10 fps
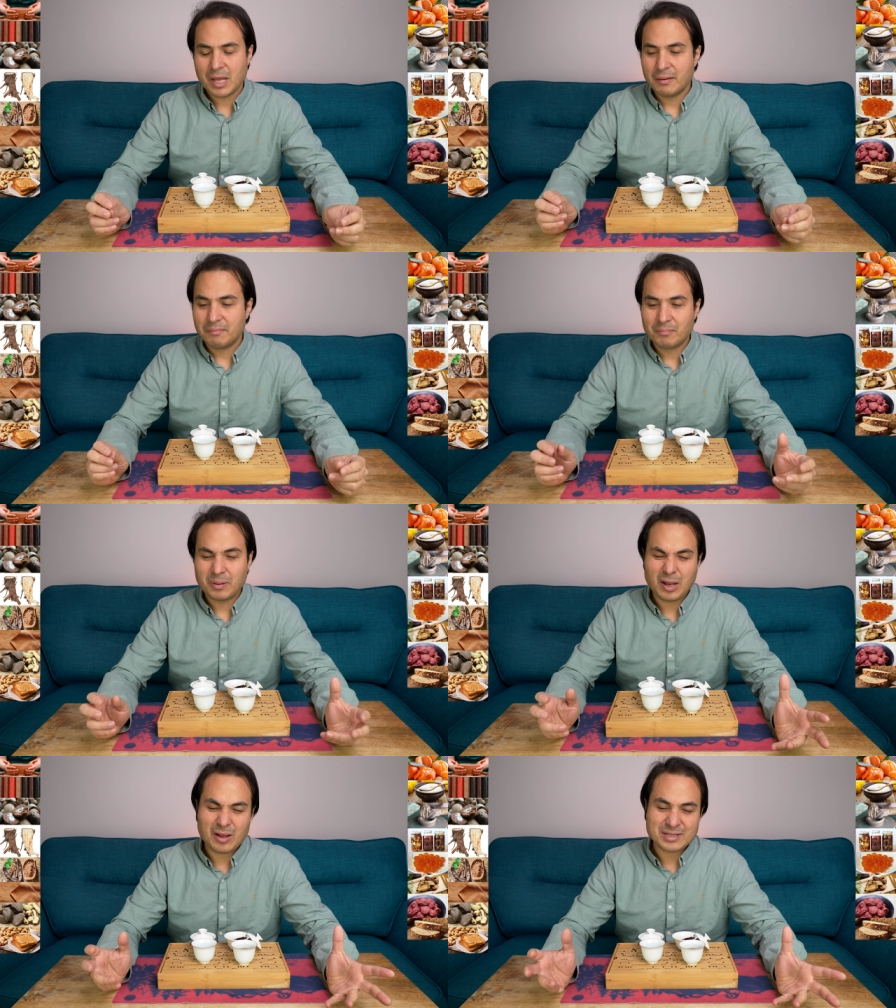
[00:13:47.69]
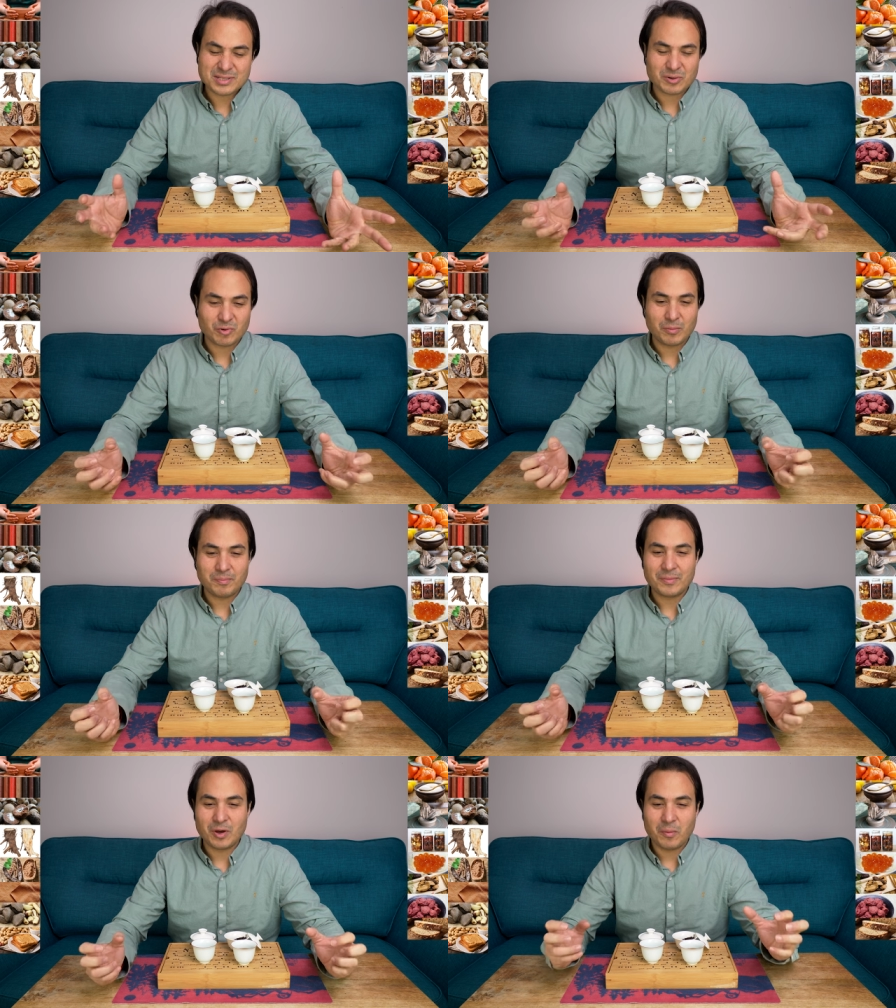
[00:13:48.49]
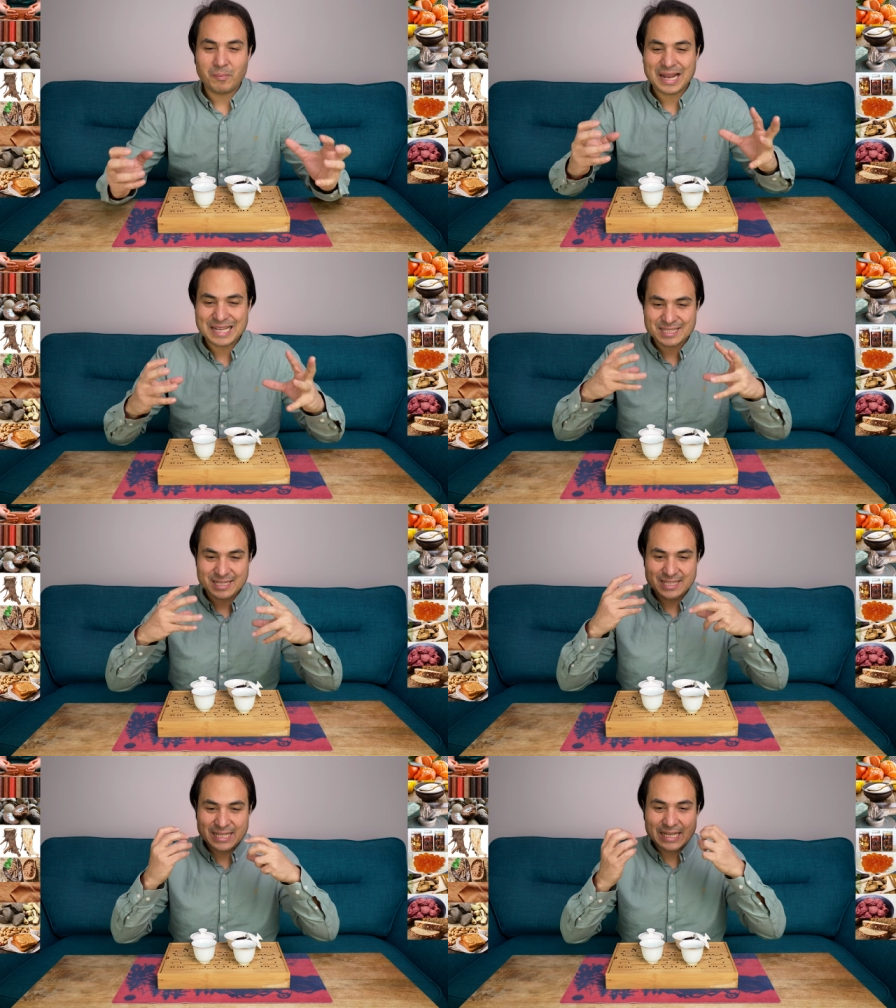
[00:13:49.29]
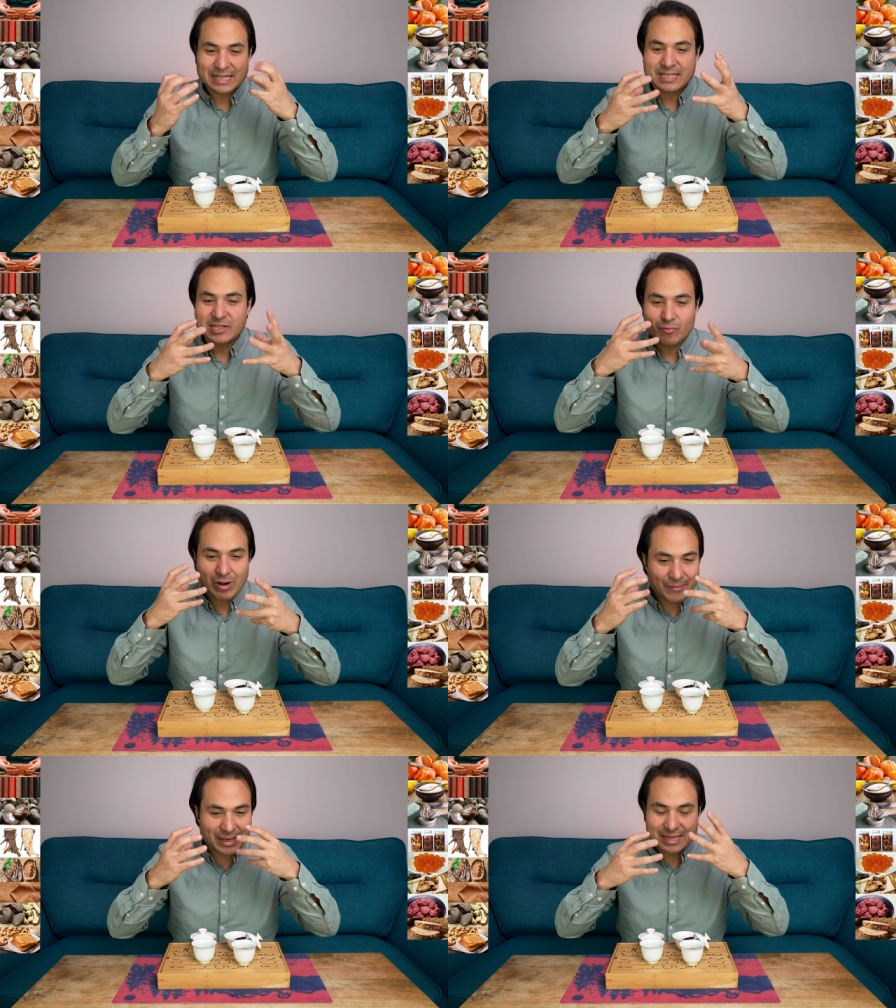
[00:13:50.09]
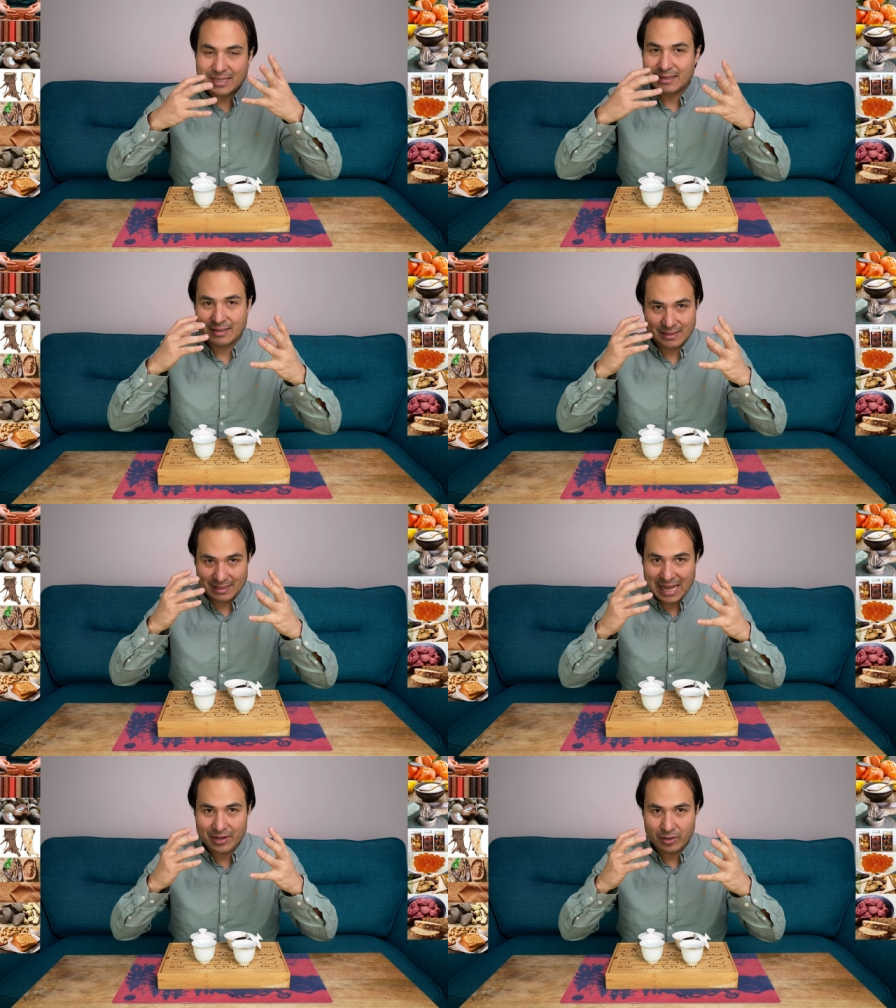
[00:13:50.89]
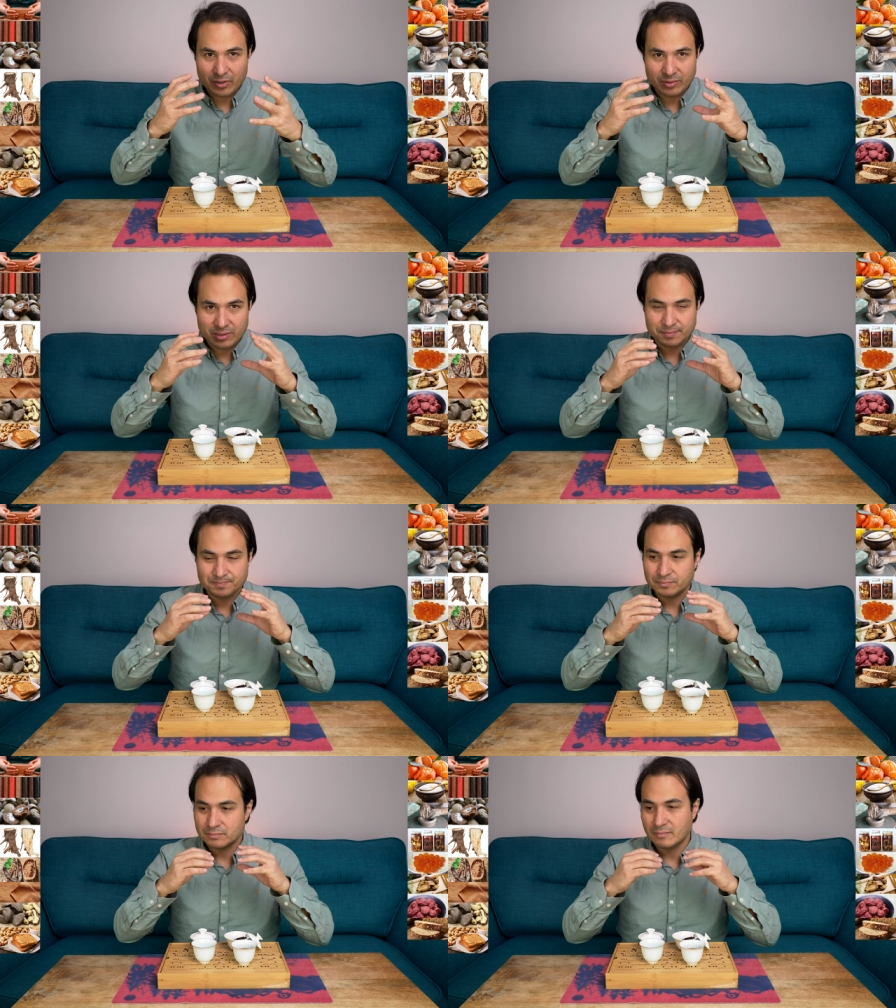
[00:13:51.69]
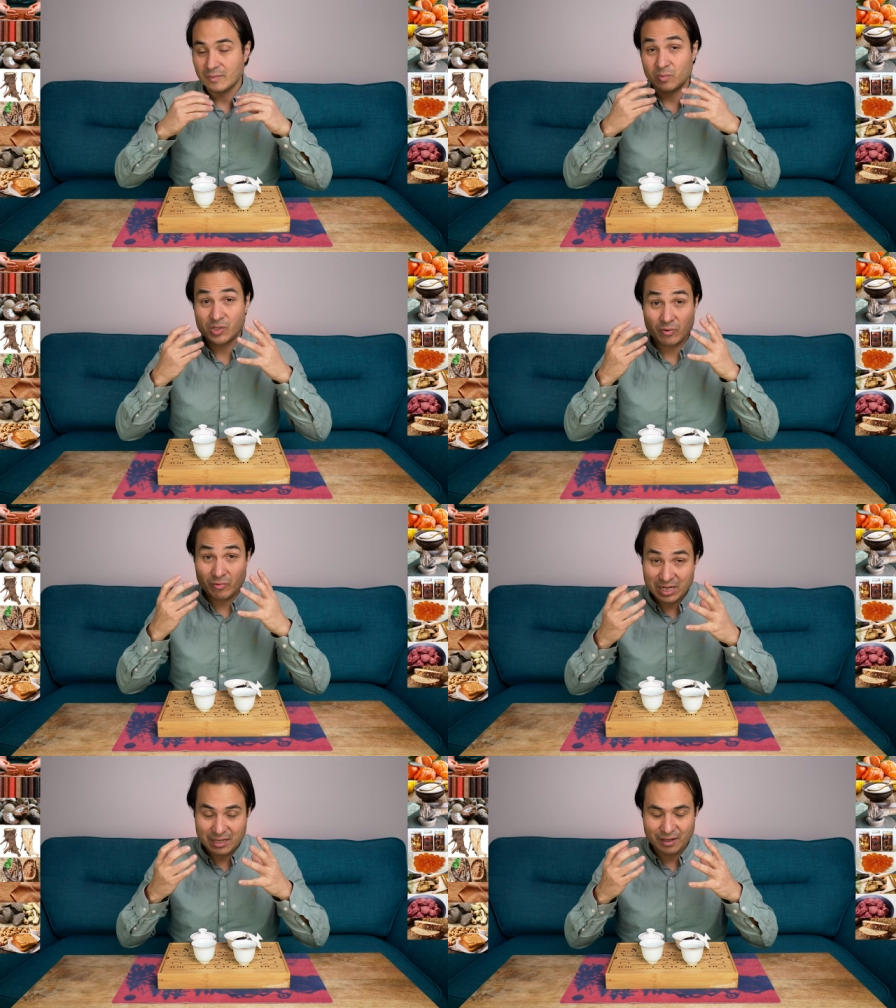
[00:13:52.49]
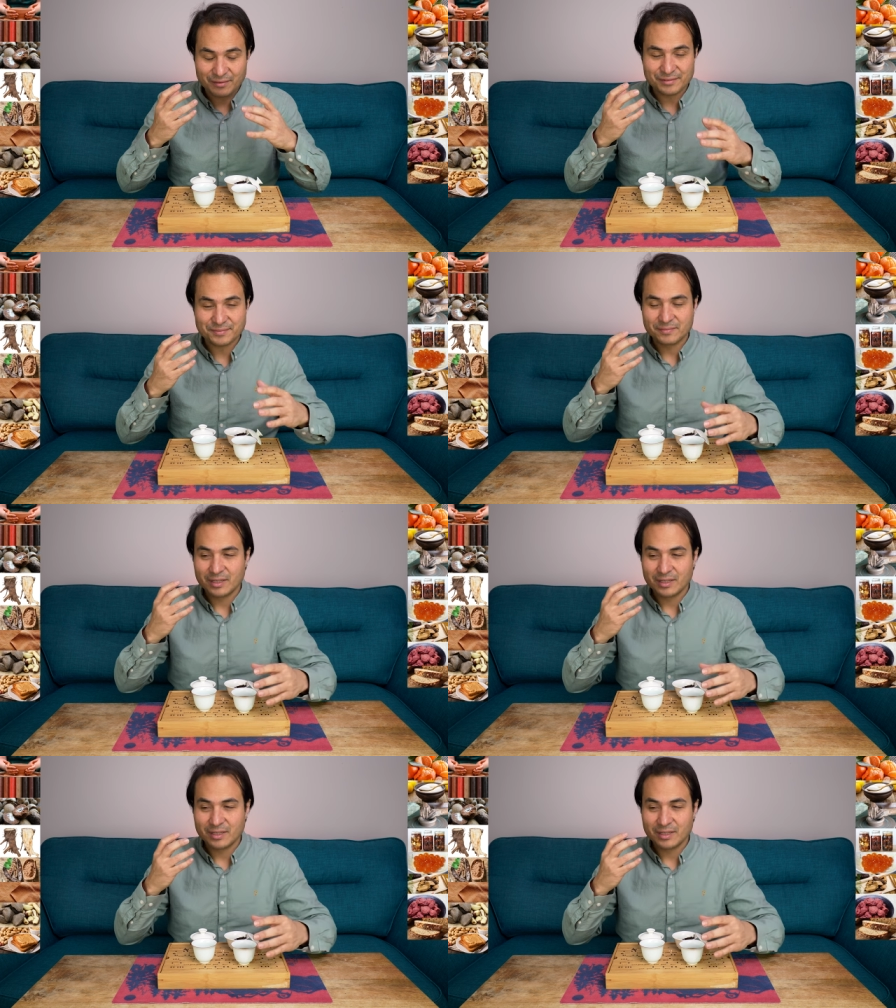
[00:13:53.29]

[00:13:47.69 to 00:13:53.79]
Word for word: a plaster or Oh, plasticine ceramic, that note, which I really love.